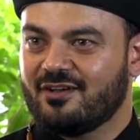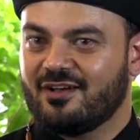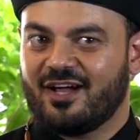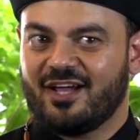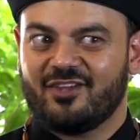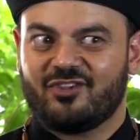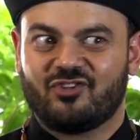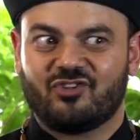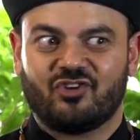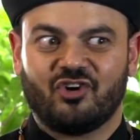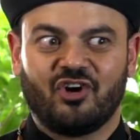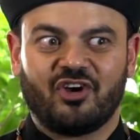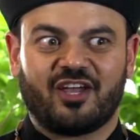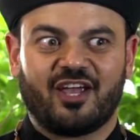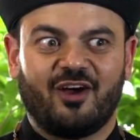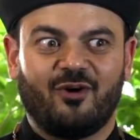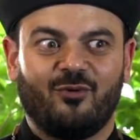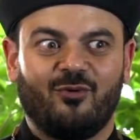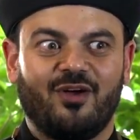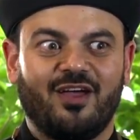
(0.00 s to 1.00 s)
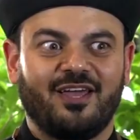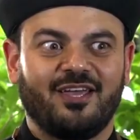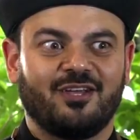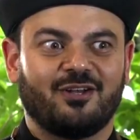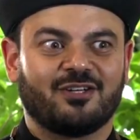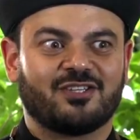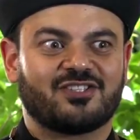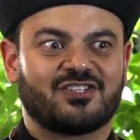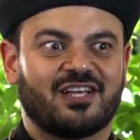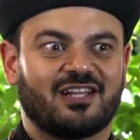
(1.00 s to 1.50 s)
I took away
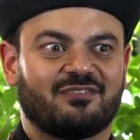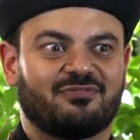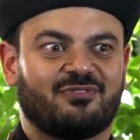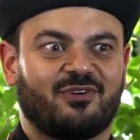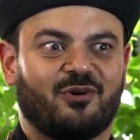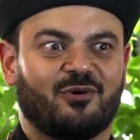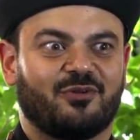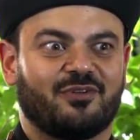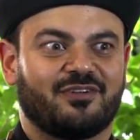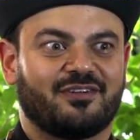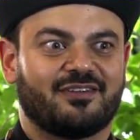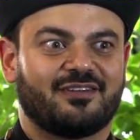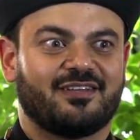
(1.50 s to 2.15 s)
your cell phone.